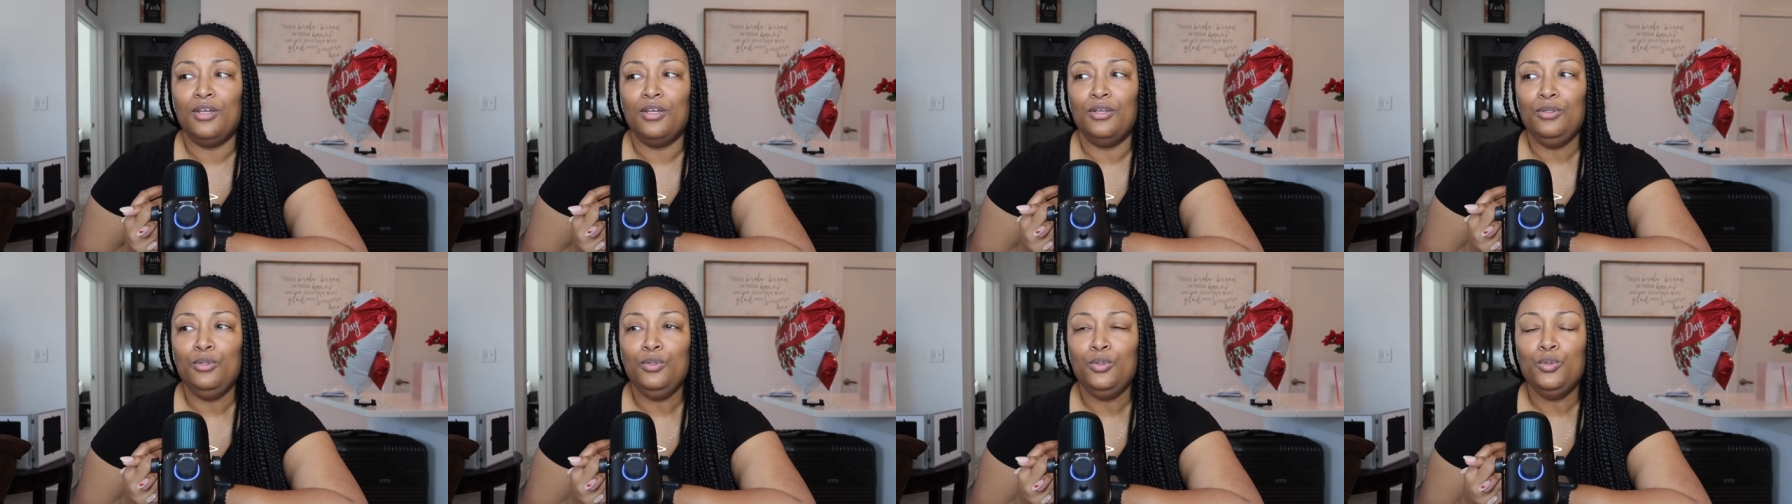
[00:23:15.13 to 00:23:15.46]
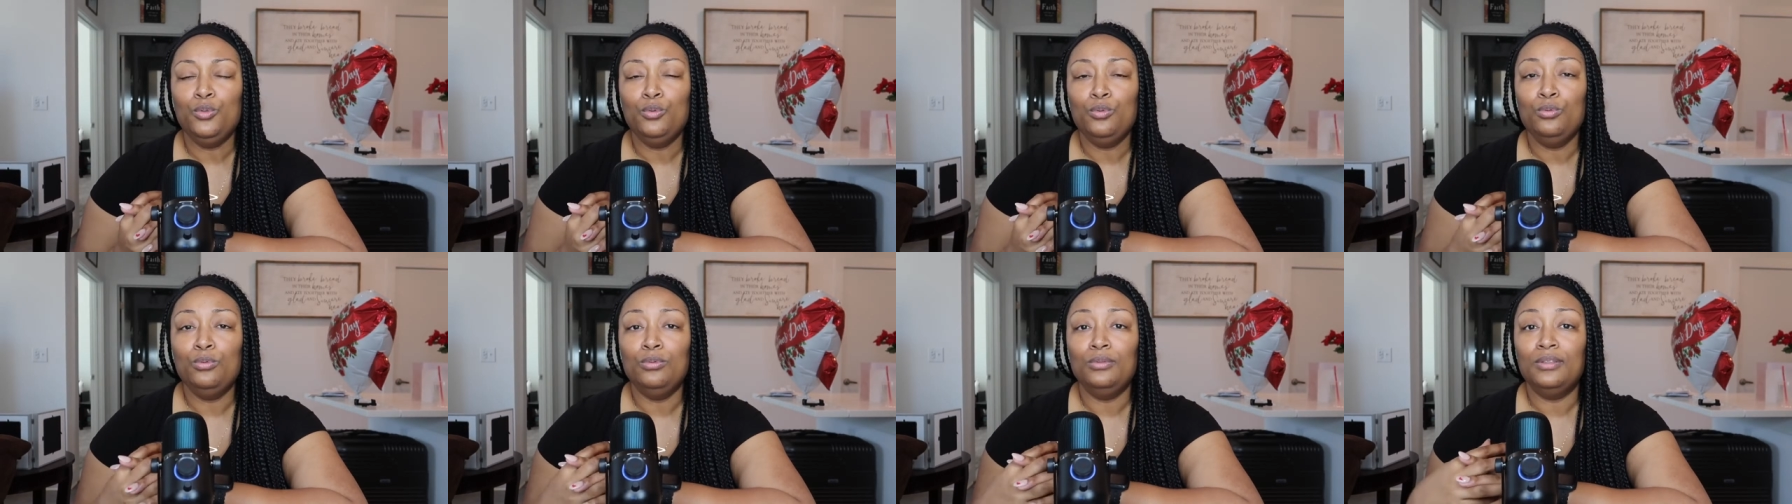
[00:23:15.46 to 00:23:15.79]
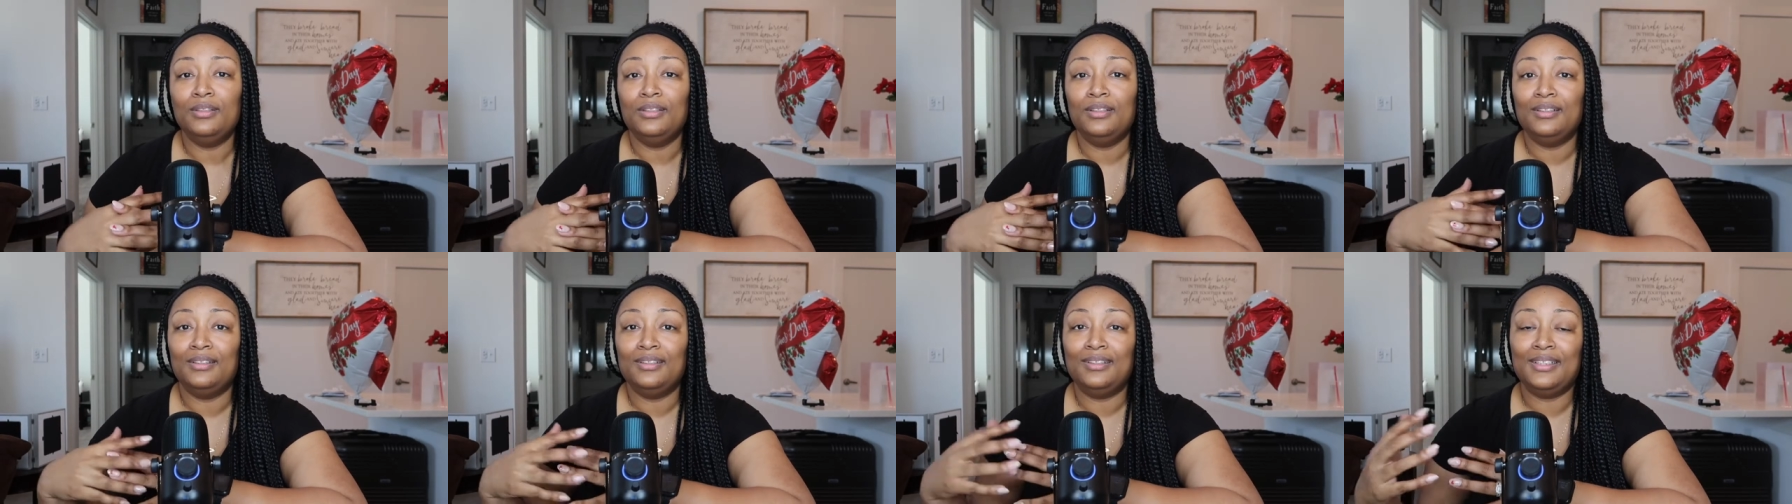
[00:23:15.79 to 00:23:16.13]
you
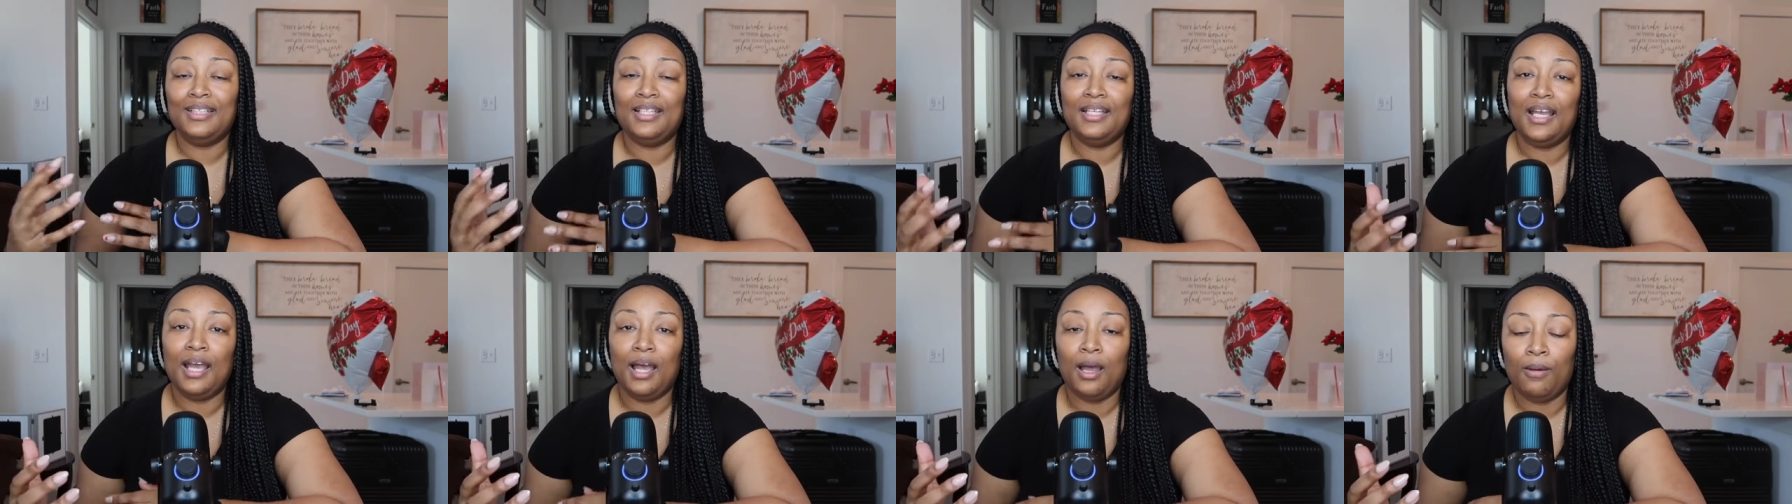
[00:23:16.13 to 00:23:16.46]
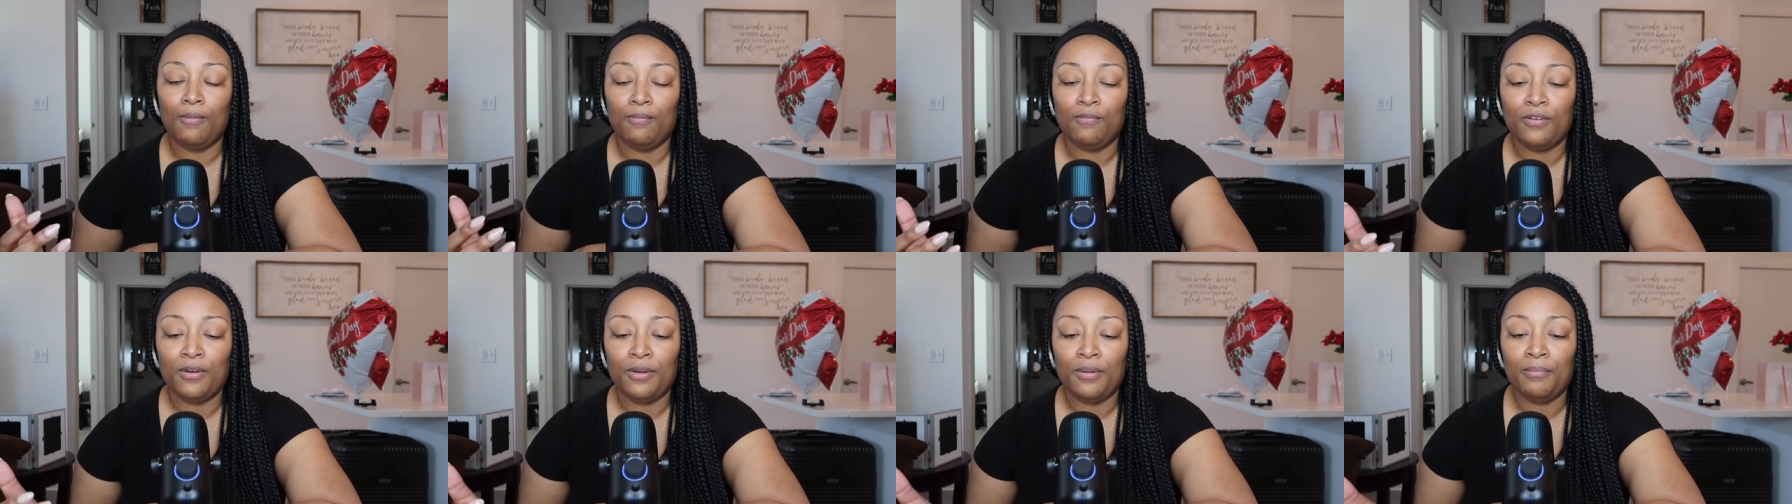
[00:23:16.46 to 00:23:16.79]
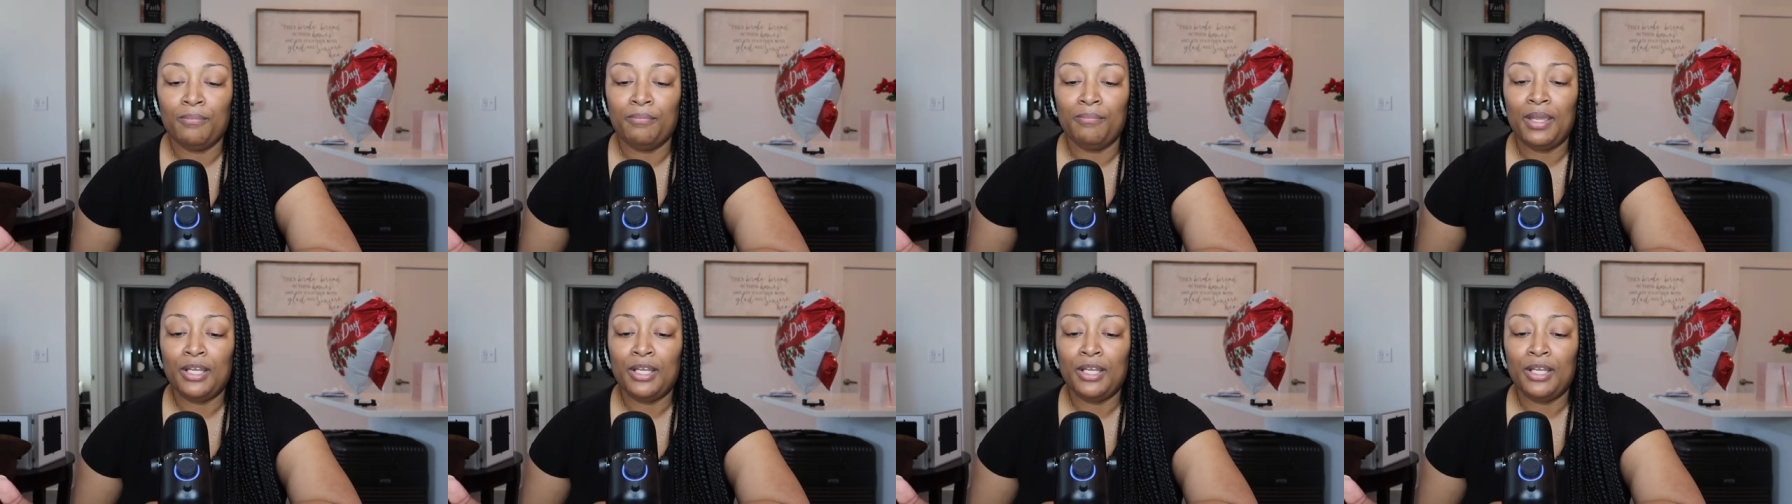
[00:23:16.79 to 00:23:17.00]
seek help from,